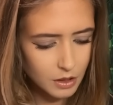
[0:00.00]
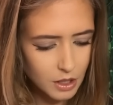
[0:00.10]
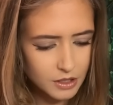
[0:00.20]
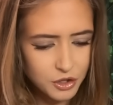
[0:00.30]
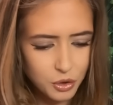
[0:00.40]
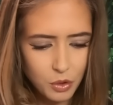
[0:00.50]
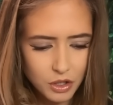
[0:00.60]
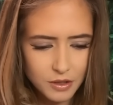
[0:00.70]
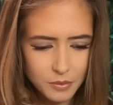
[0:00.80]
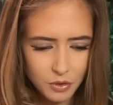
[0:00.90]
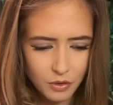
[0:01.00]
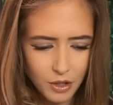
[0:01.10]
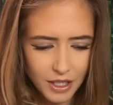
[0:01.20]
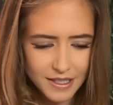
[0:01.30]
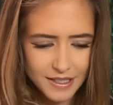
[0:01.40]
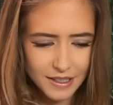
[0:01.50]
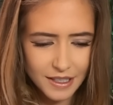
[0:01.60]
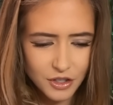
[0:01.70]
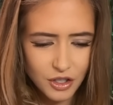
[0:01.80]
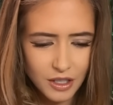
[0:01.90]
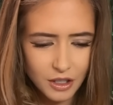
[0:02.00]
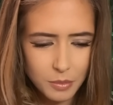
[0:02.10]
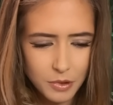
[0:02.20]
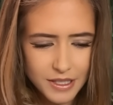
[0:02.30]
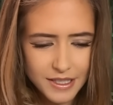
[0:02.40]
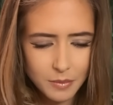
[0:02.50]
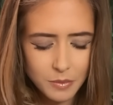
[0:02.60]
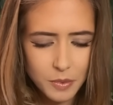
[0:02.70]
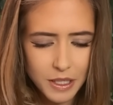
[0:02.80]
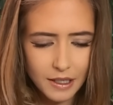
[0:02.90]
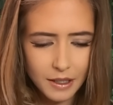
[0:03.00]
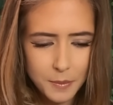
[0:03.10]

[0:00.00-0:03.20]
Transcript: They do want some sort of reconciliation here, but they seem to be like